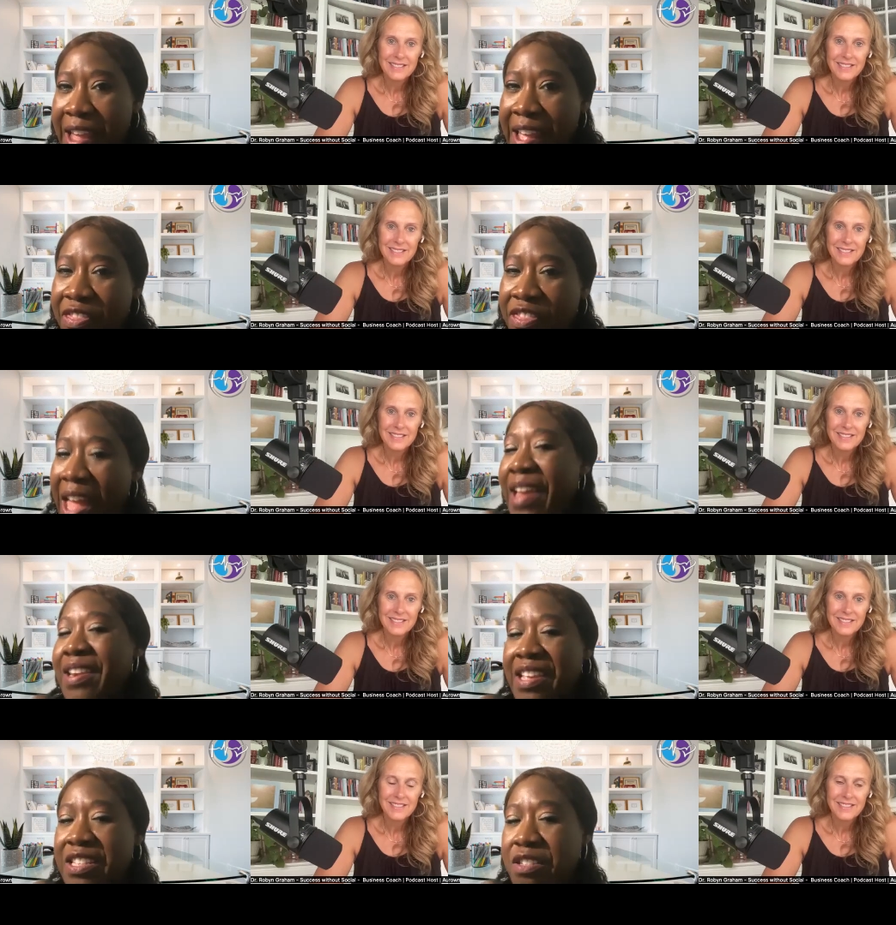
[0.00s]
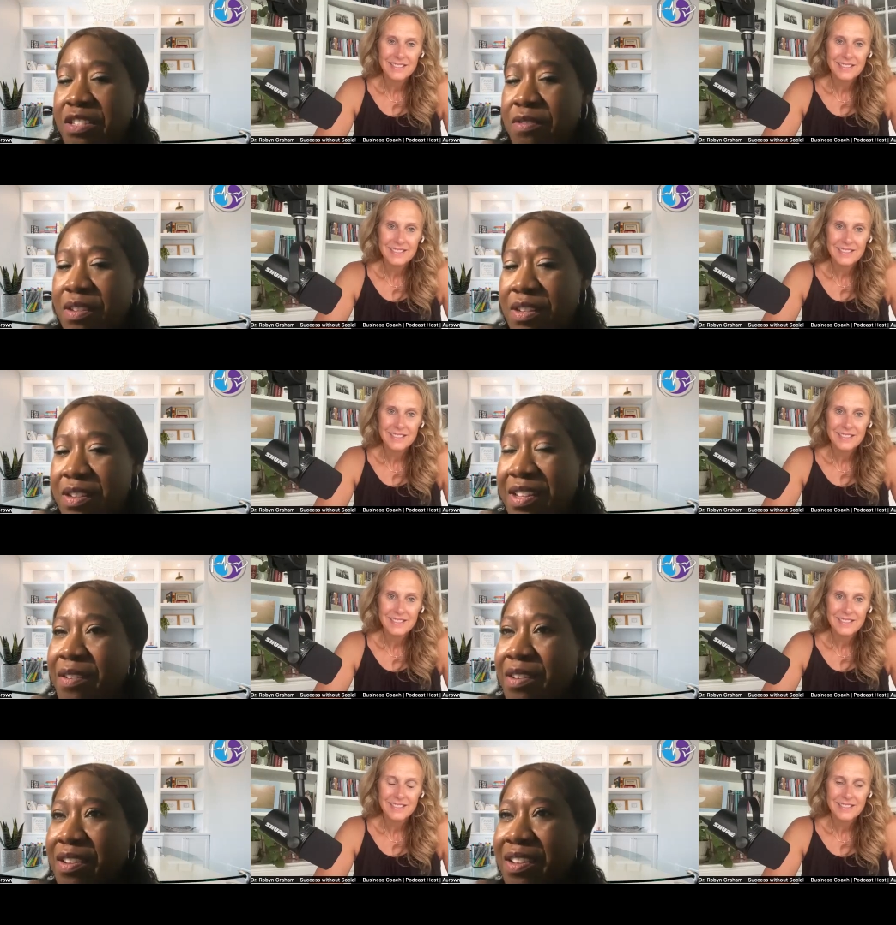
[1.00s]
Speaker 1: And that is
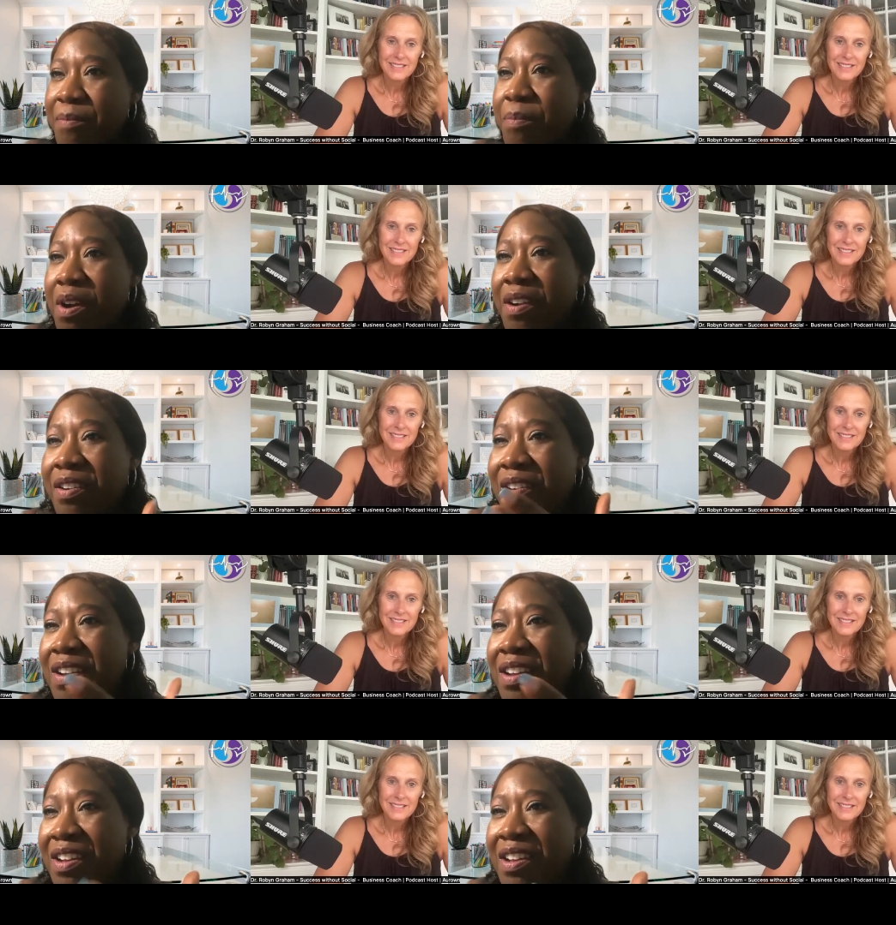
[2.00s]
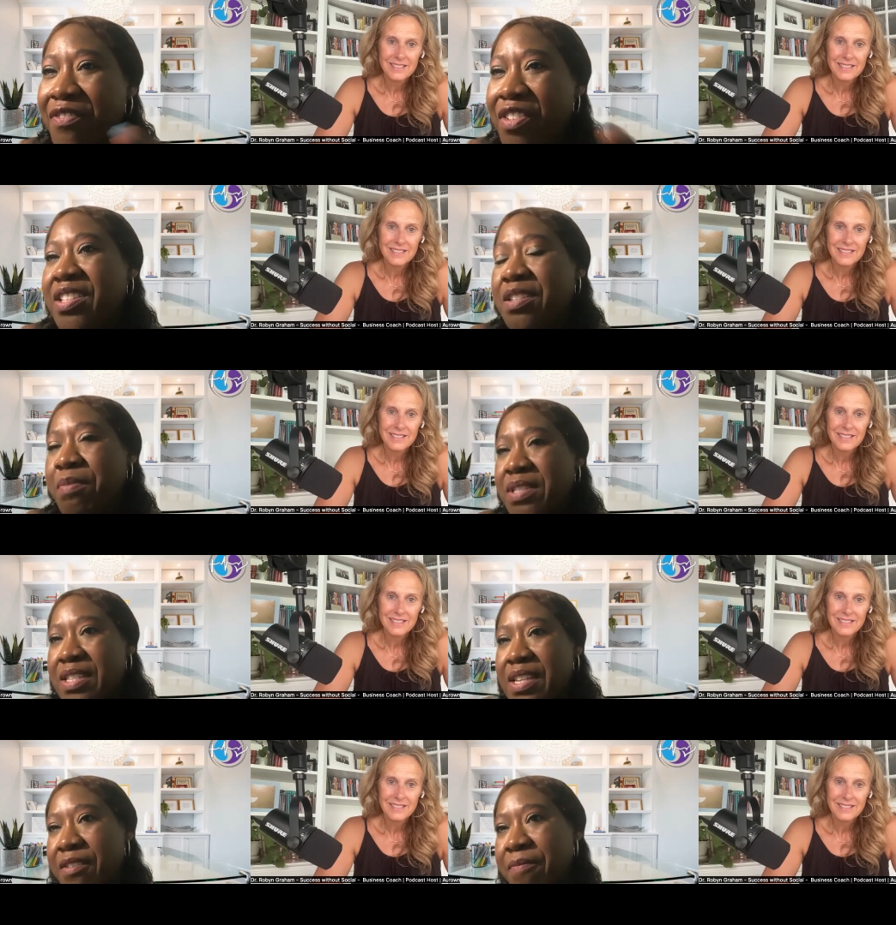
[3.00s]
part of
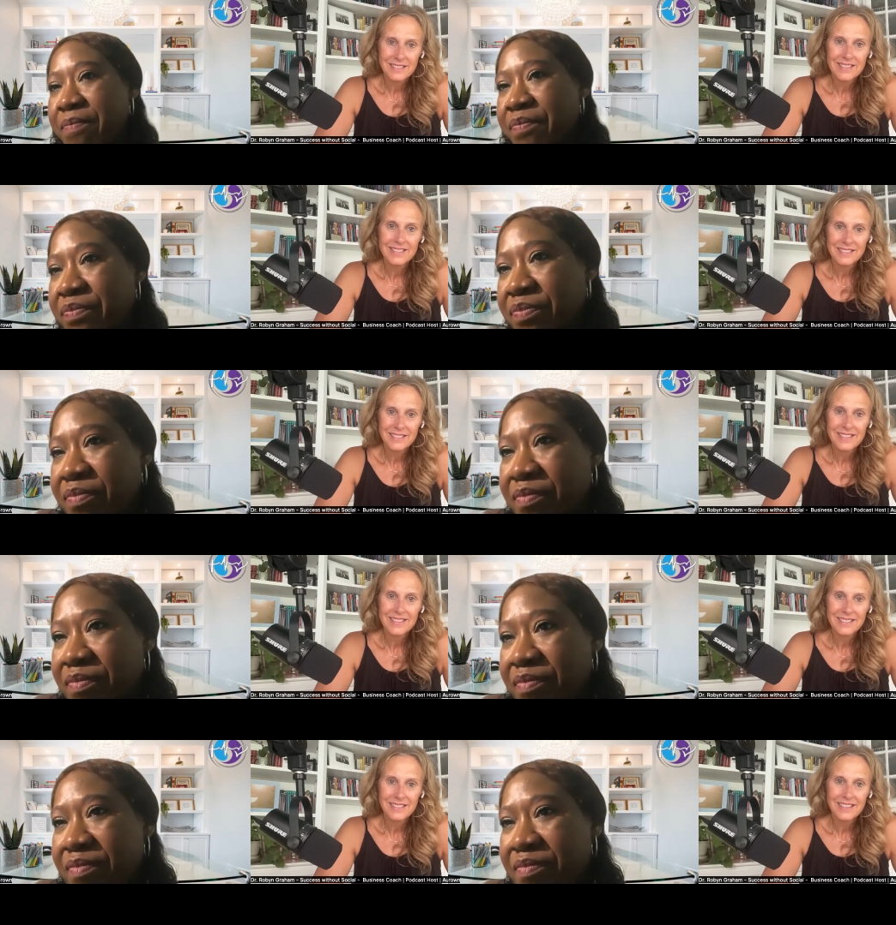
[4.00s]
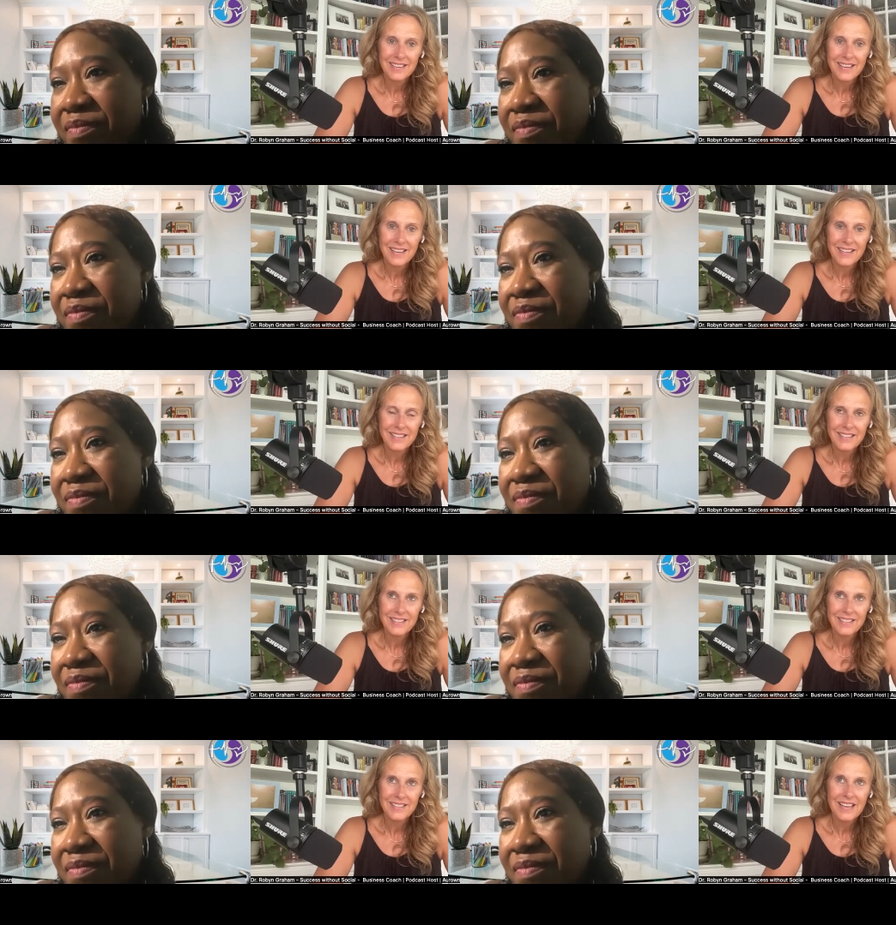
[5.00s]
intimacy.
Speaker 2: Yeah.
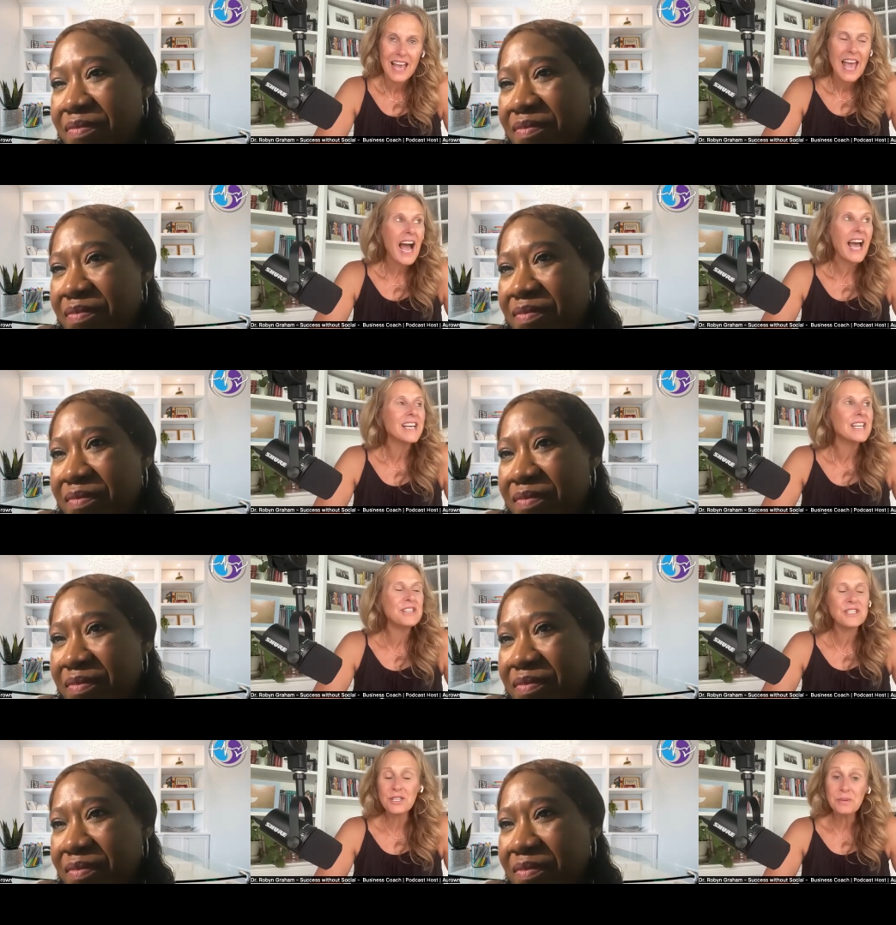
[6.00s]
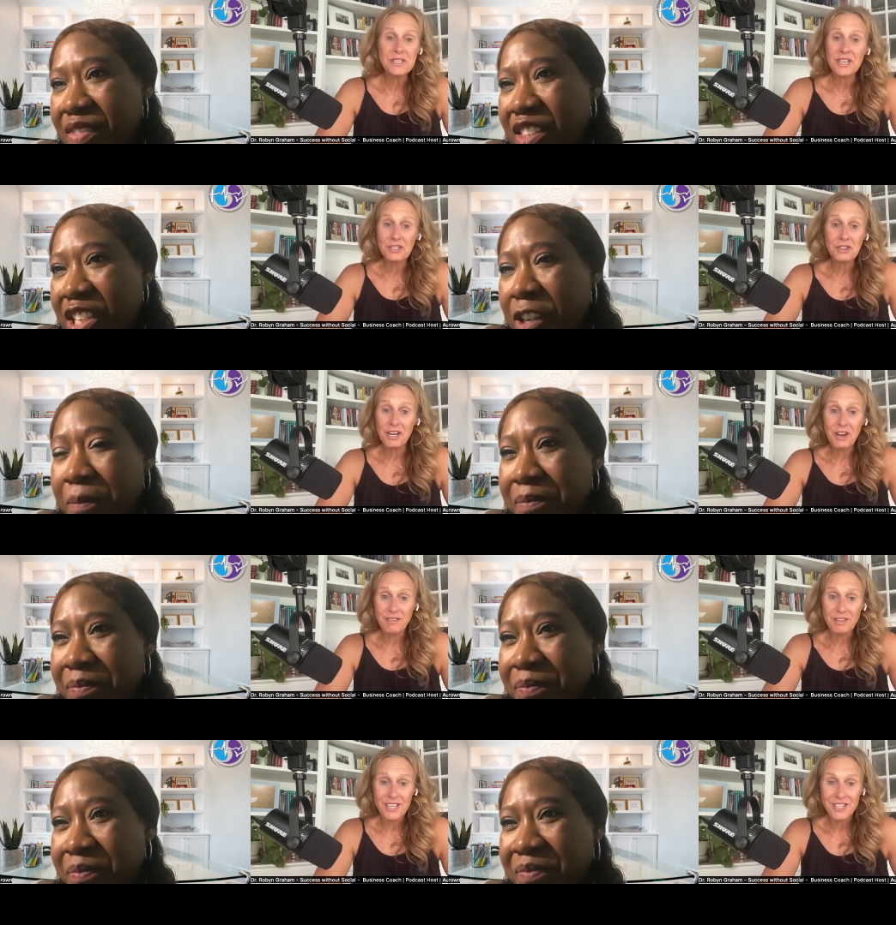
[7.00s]
This has been such a great
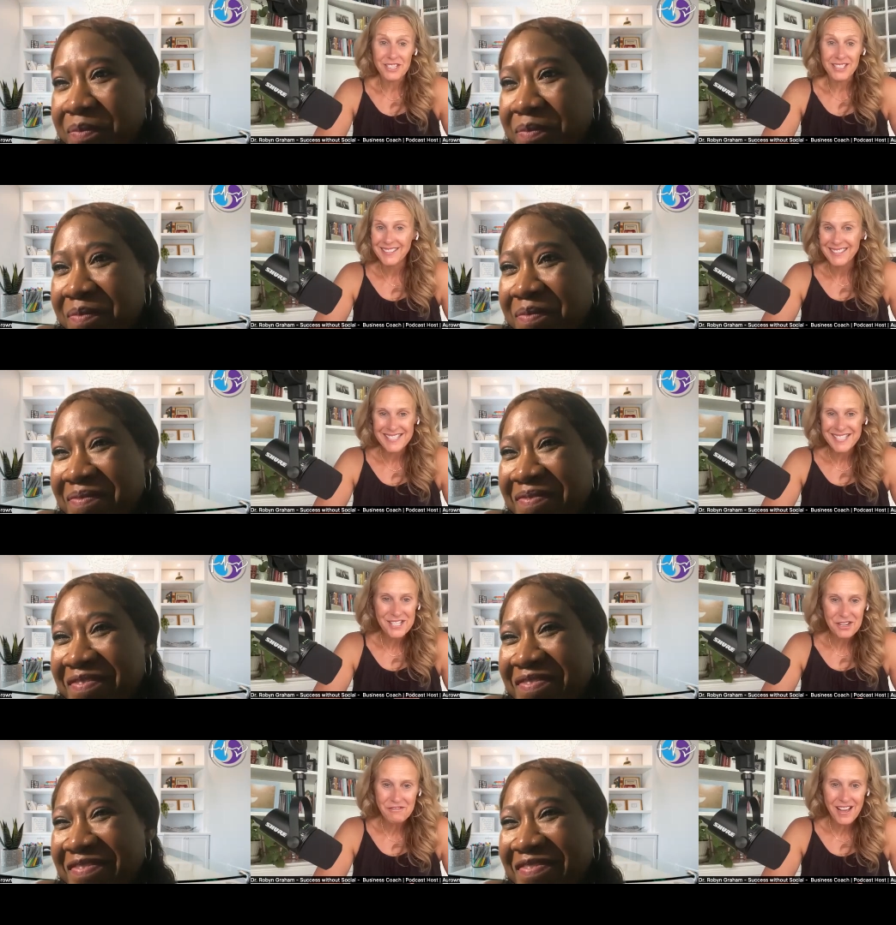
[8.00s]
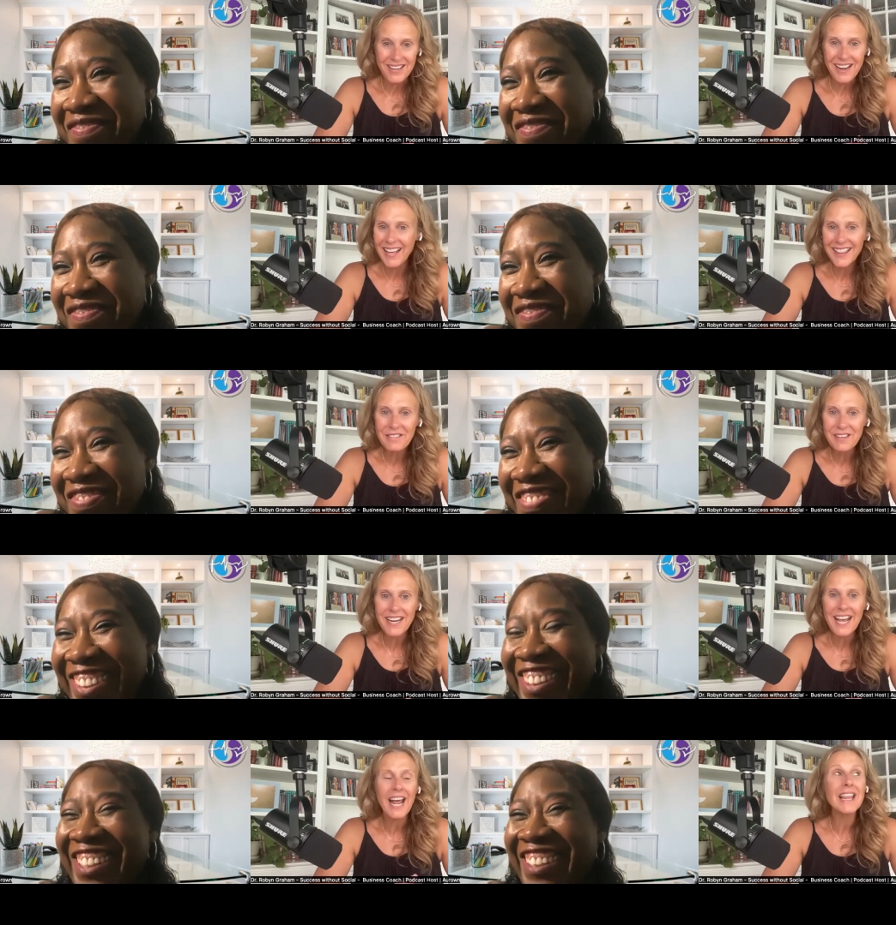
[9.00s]
conversation. This is so fun. I love it.
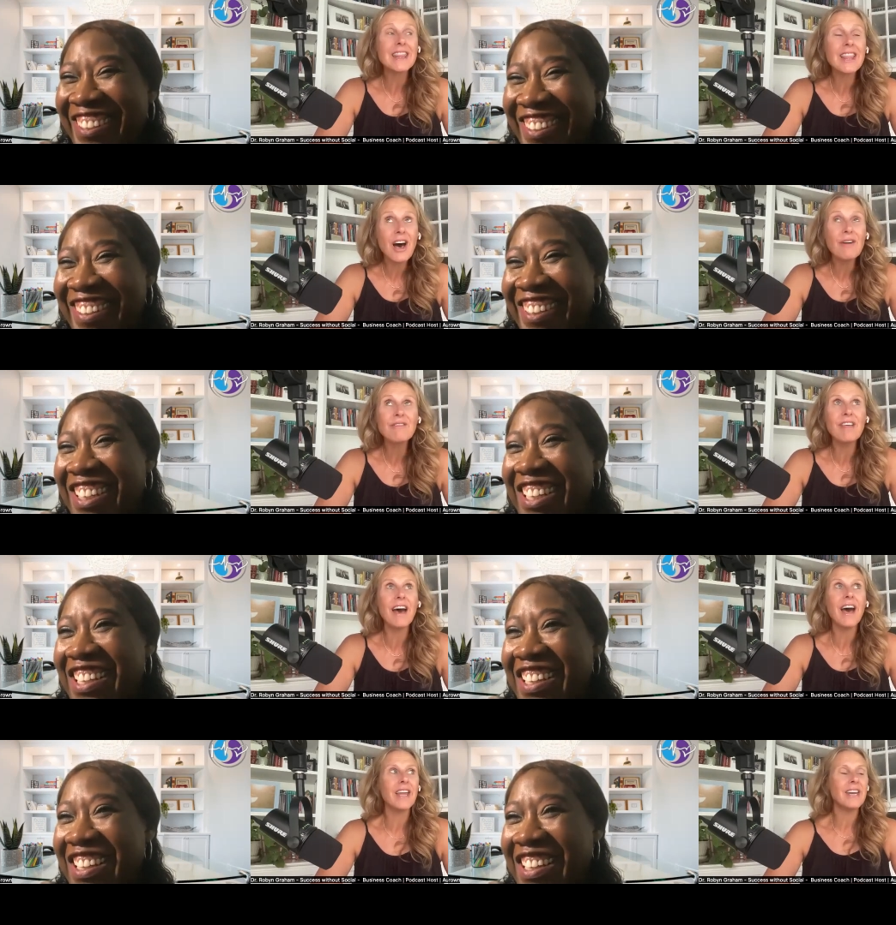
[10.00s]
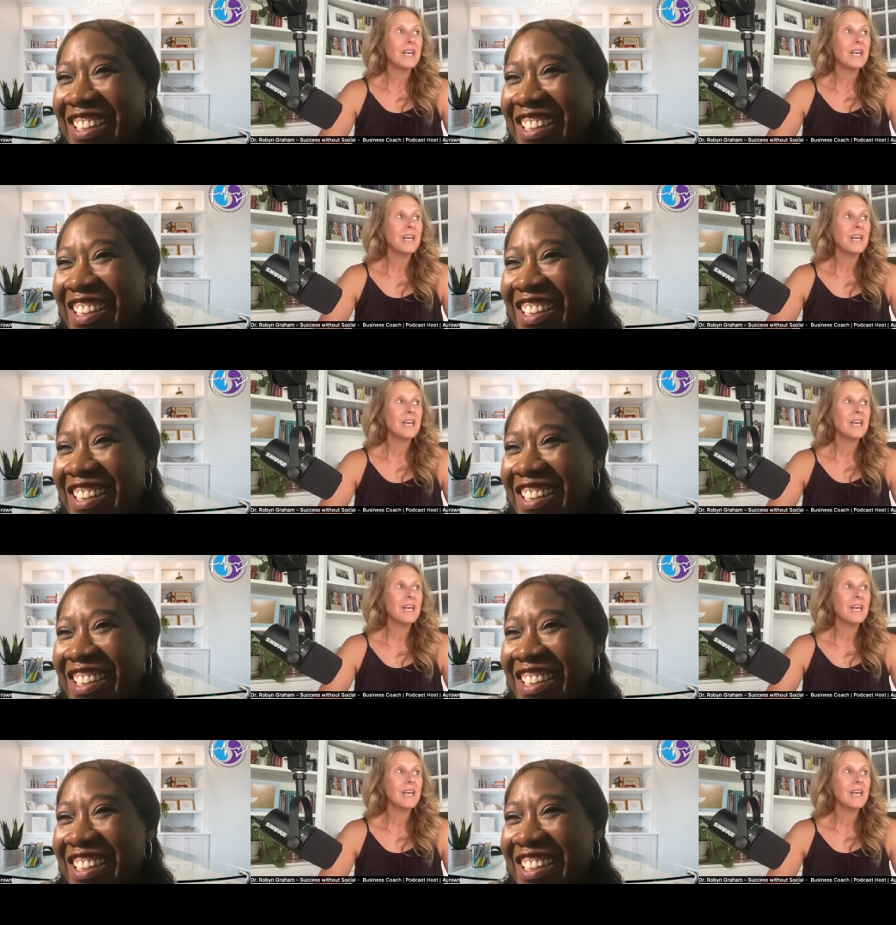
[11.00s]
And I love that